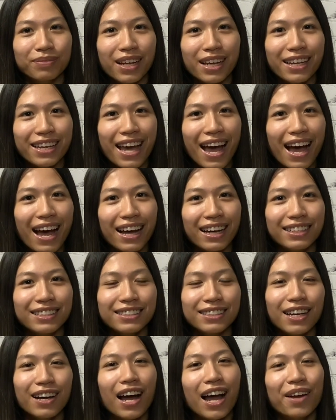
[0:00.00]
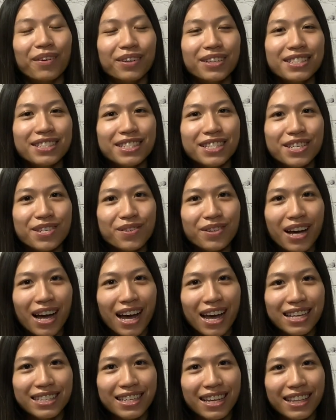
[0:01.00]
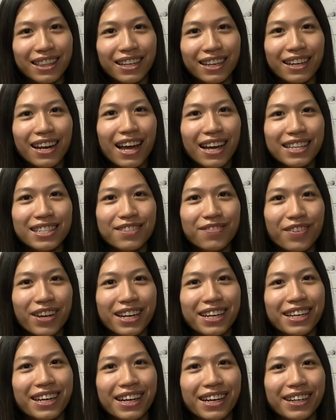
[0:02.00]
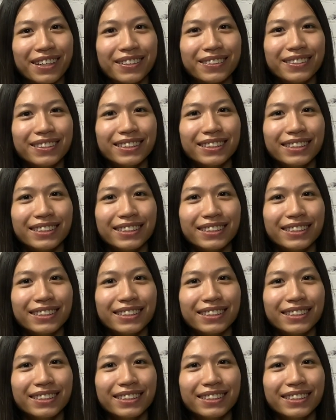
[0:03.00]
yeah, so I will see you guys in the next video.